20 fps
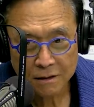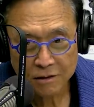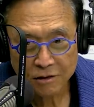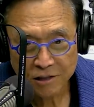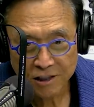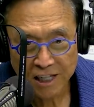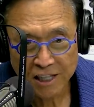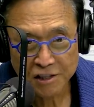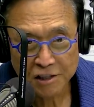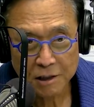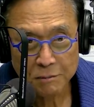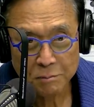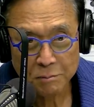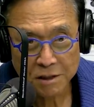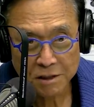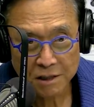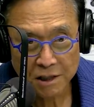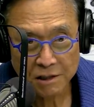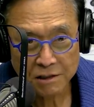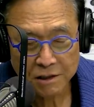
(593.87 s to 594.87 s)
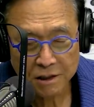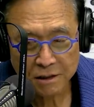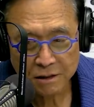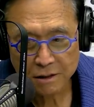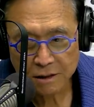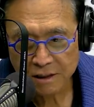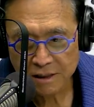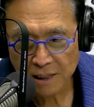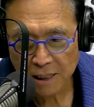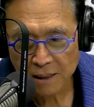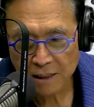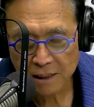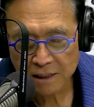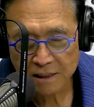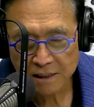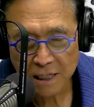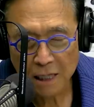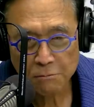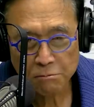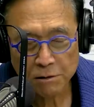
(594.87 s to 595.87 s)
changing positions? Is that
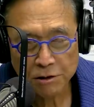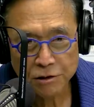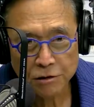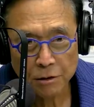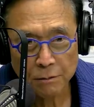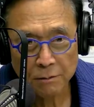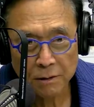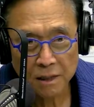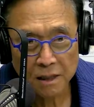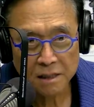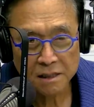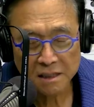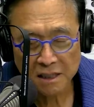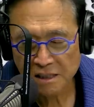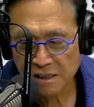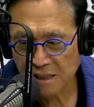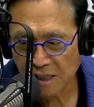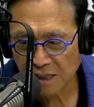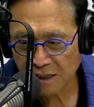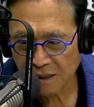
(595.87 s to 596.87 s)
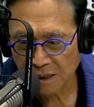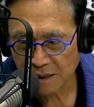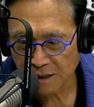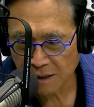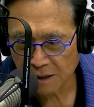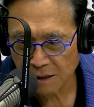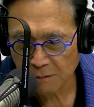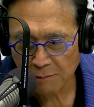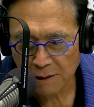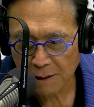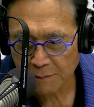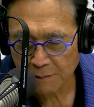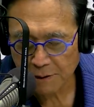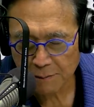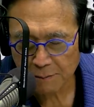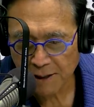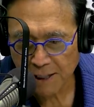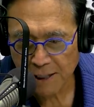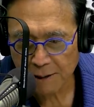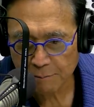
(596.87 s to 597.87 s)
is that what you're? It's, it's not the little mom
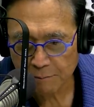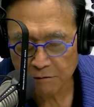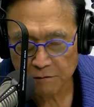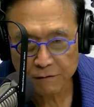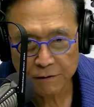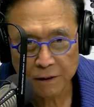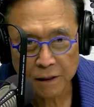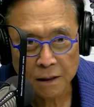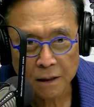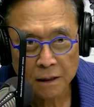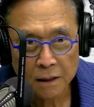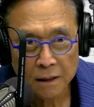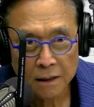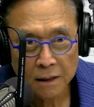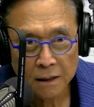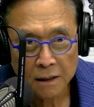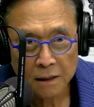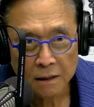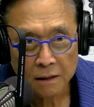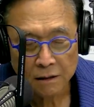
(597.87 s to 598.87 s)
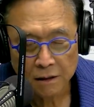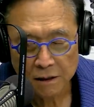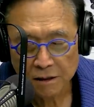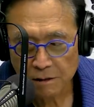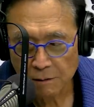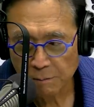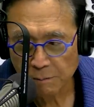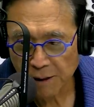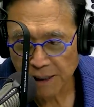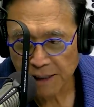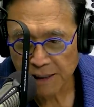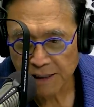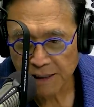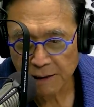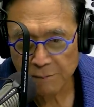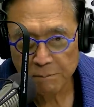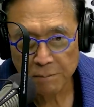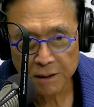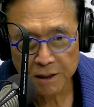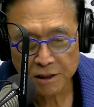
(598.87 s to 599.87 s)
and pop movie. Uh-oh. These are big companies.